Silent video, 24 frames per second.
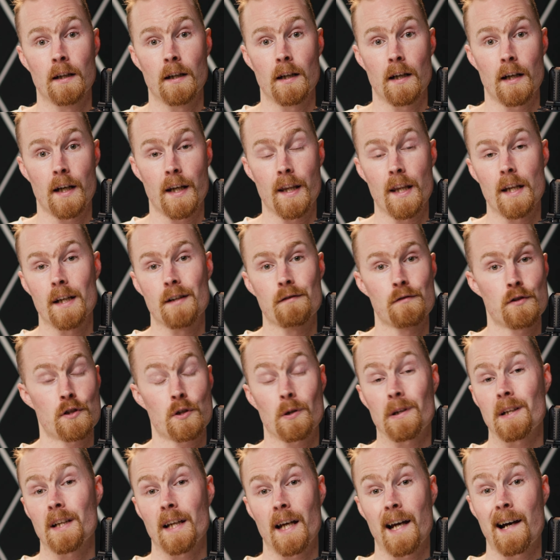and then
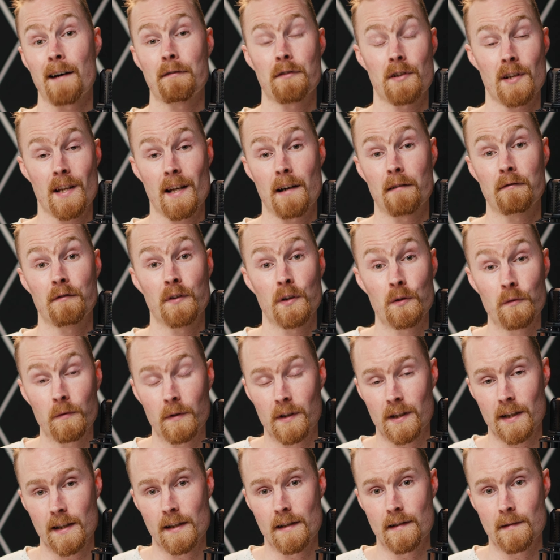shortly after that phone
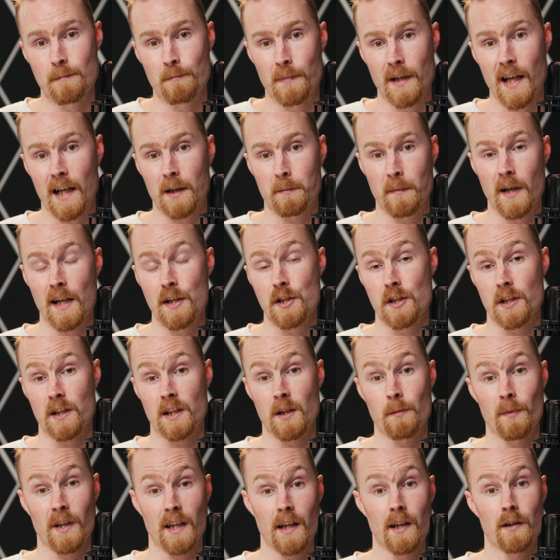release, Blackmagic
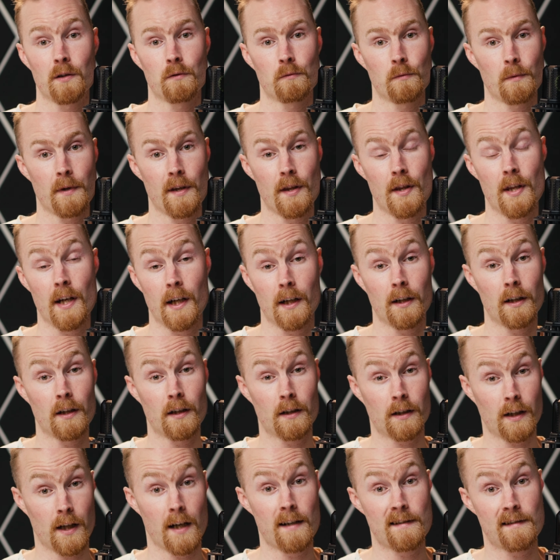coming out with their
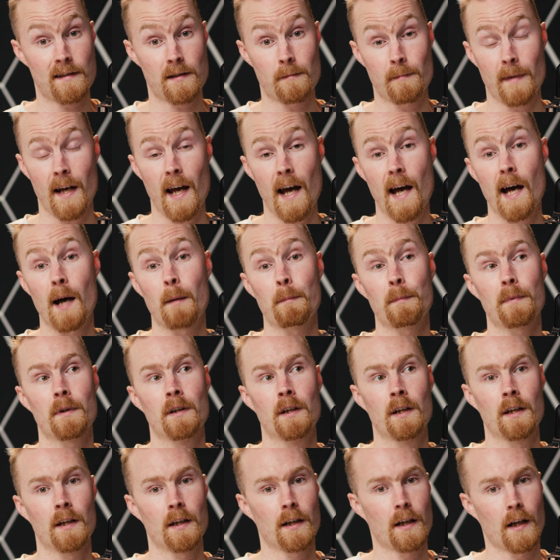custom app
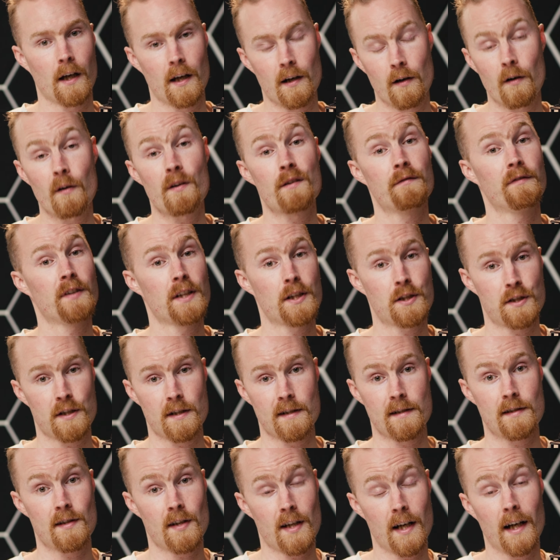and all the
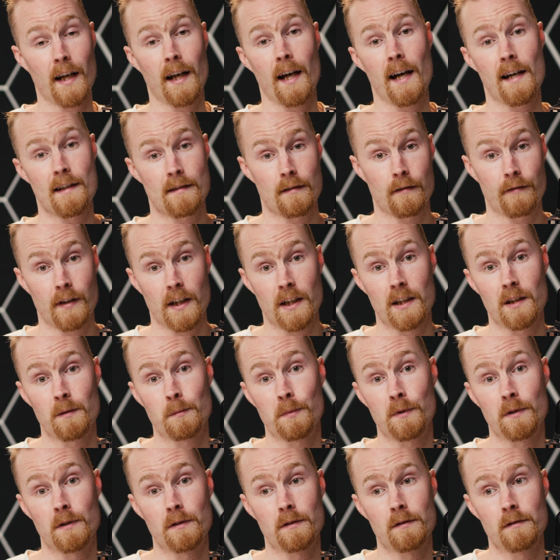features that it has
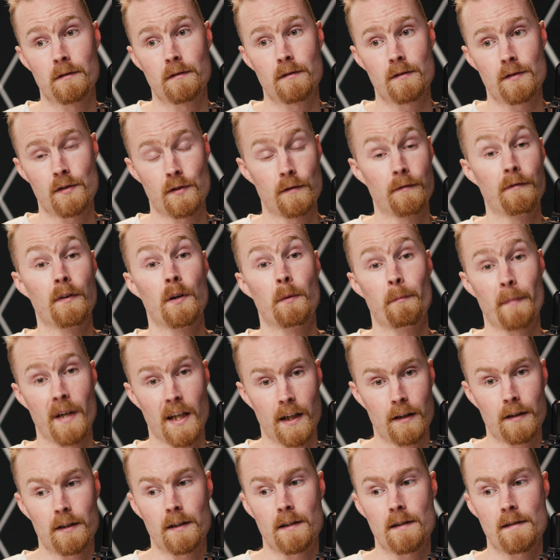available to
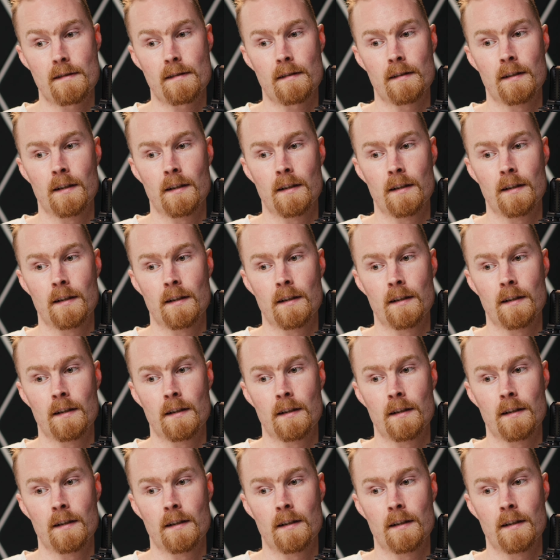filmmakers,